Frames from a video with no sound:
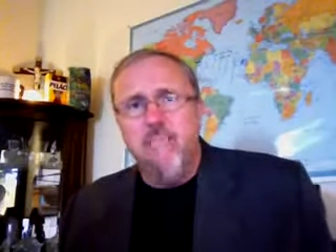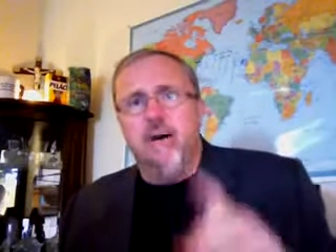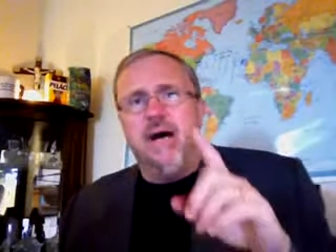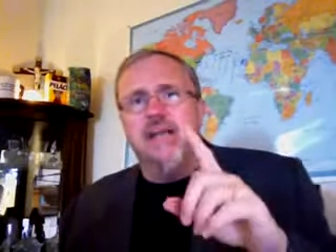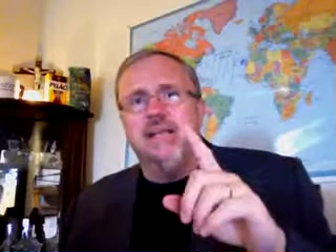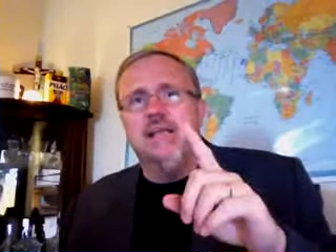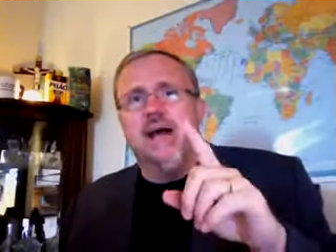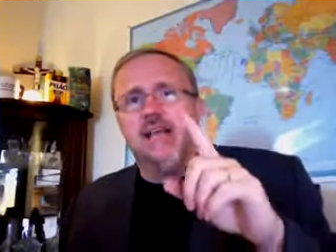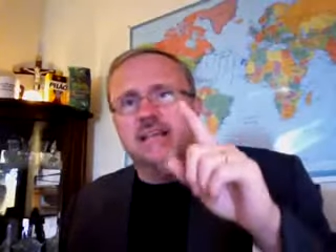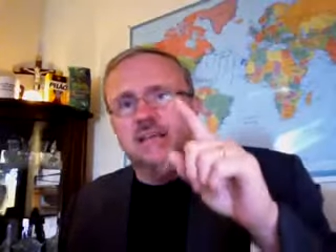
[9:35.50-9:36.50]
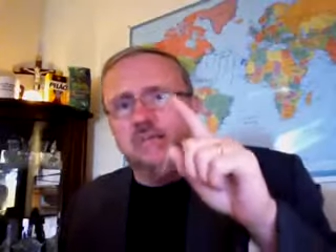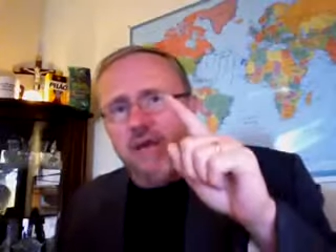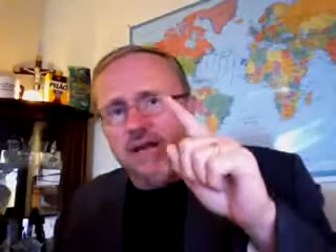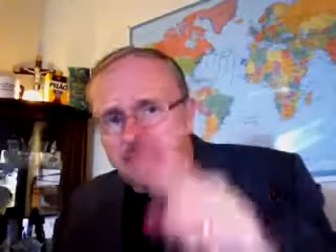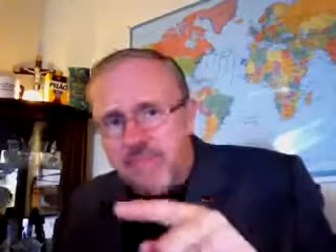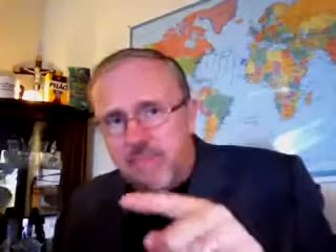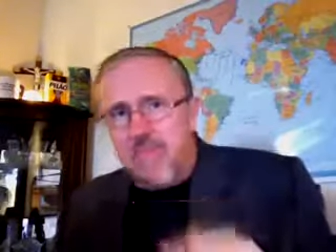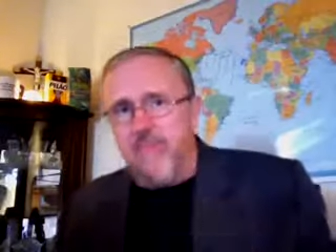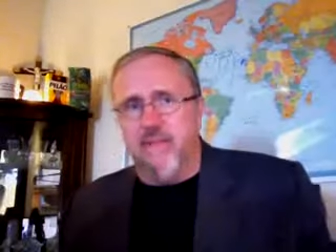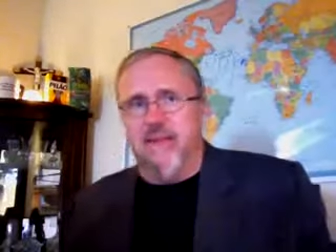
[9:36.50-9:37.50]
But I'll tell you what is coming
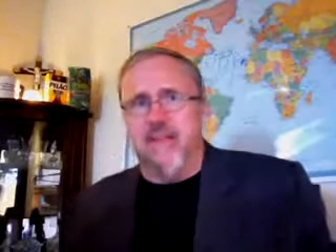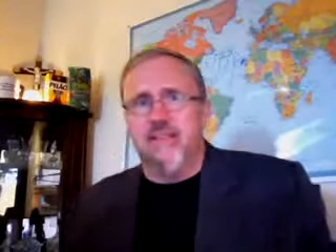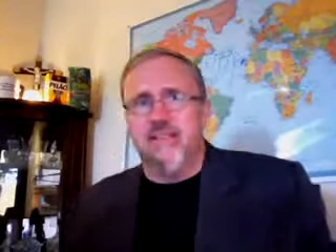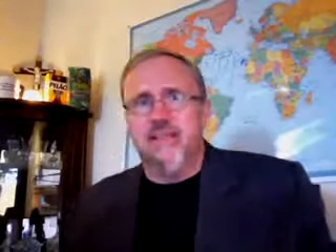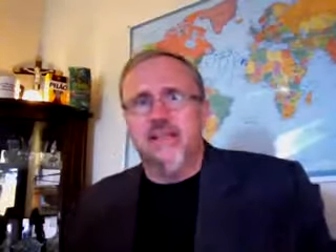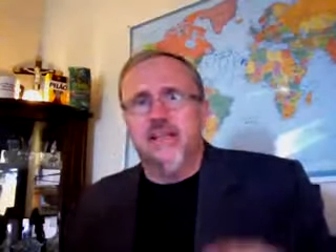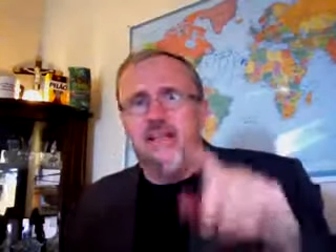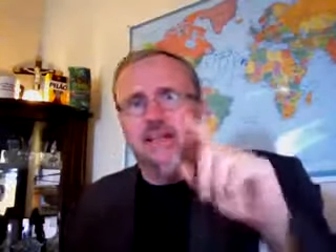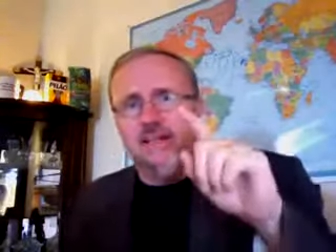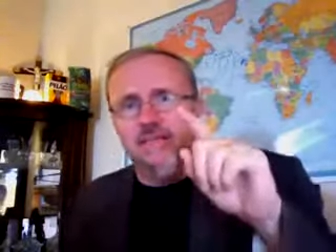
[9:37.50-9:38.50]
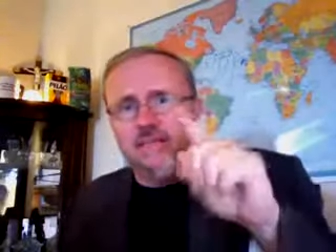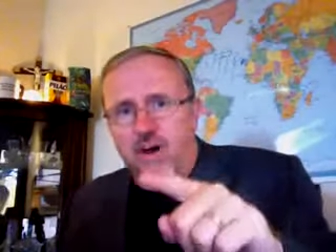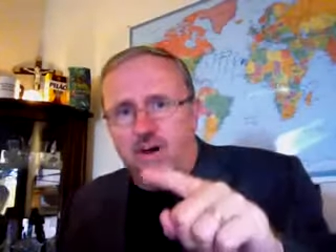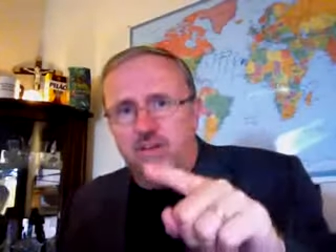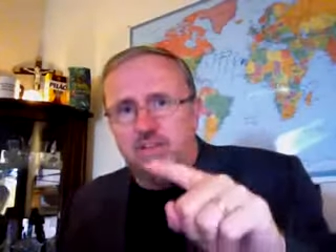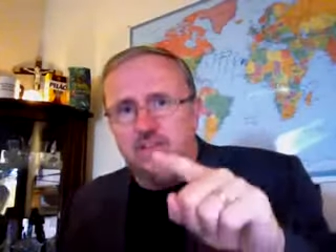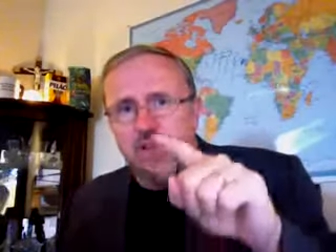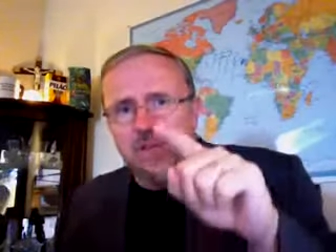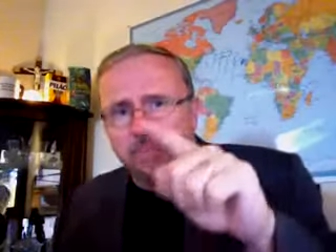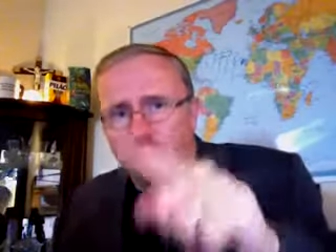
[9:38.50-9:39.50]
out of the Middle East the false
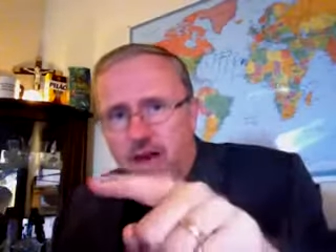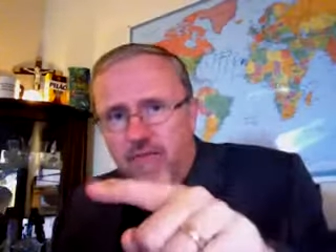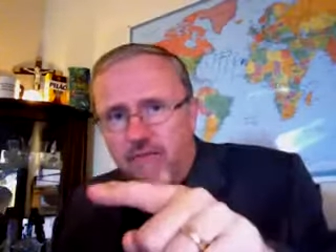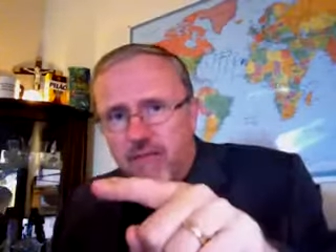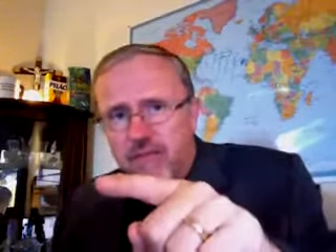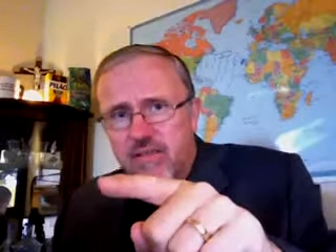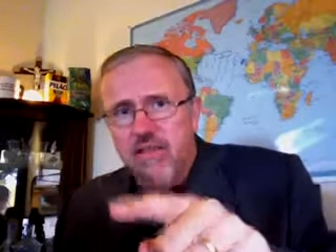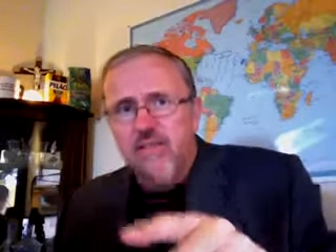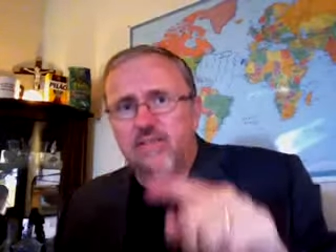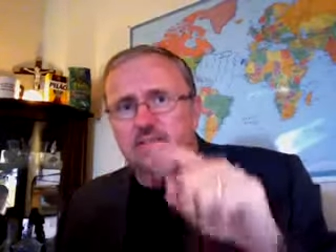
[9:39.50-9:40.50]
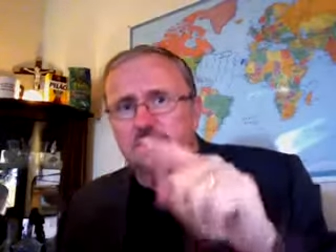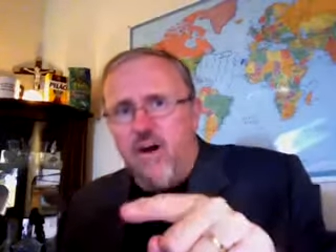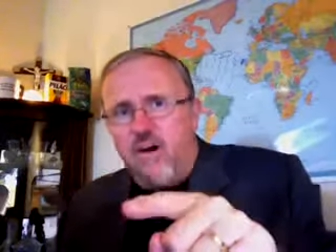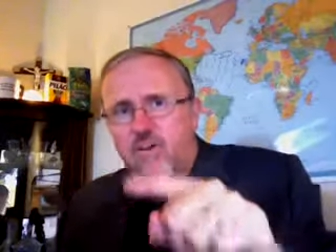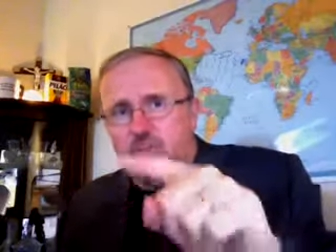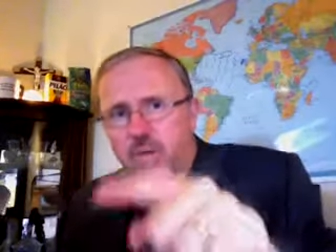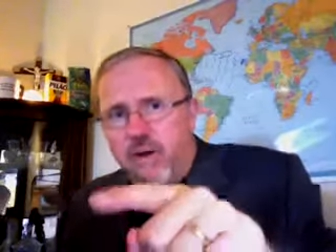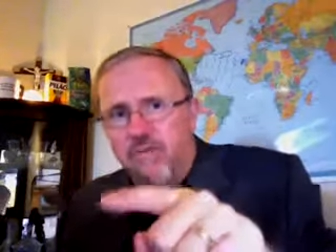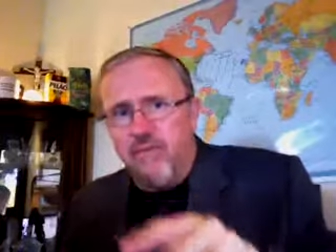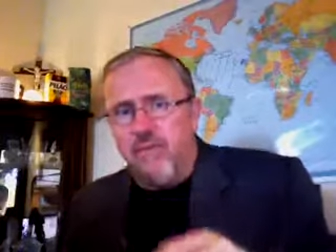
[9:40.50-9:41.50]
prophet the false
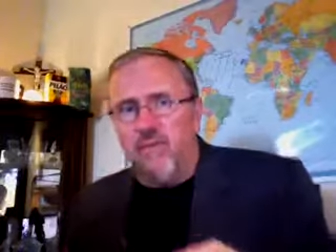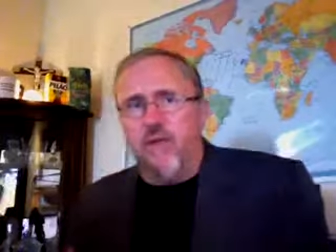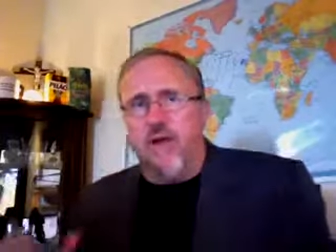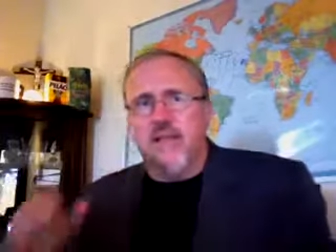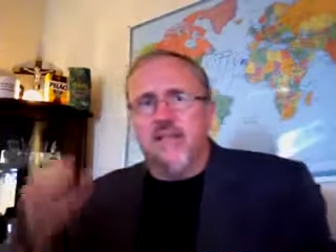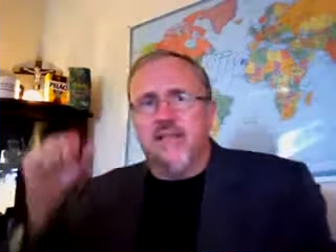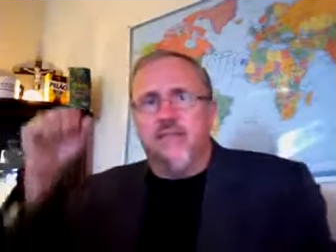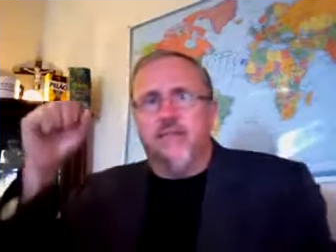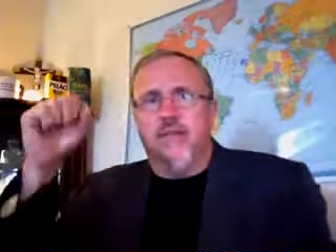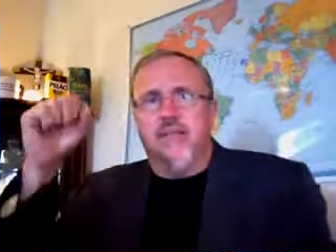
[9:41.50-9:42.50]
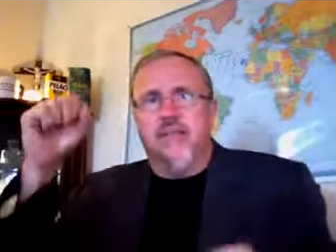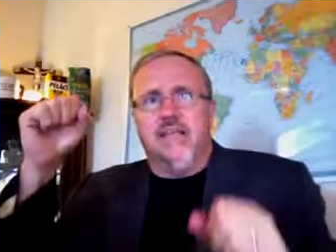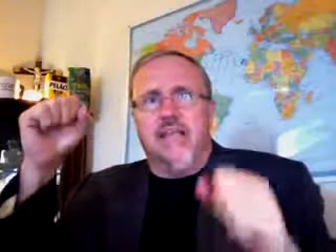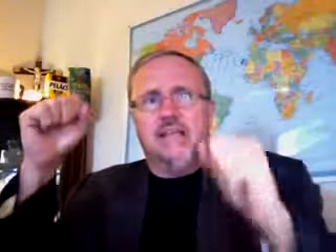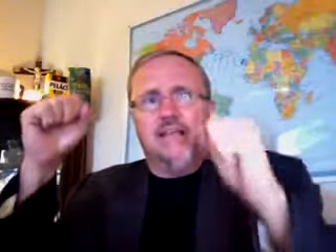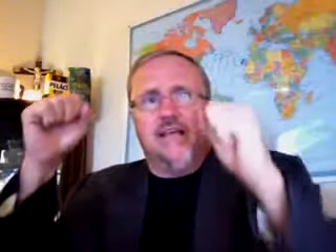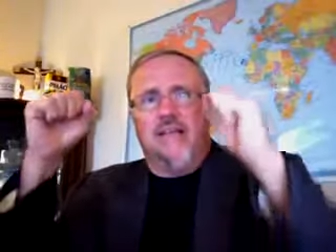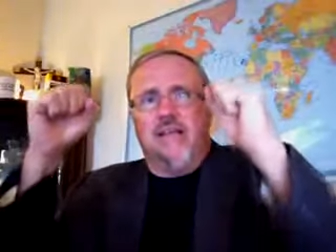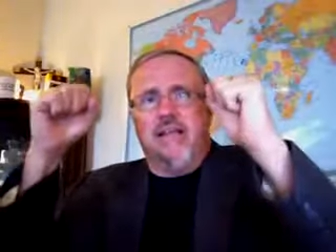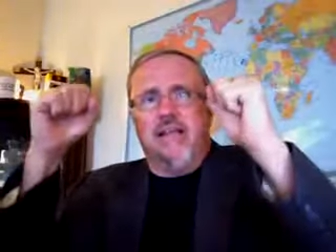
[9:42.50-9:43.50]
prophet will rise up with the
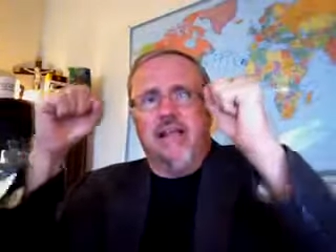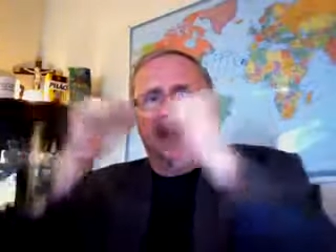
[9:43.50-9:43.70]
Antichrist,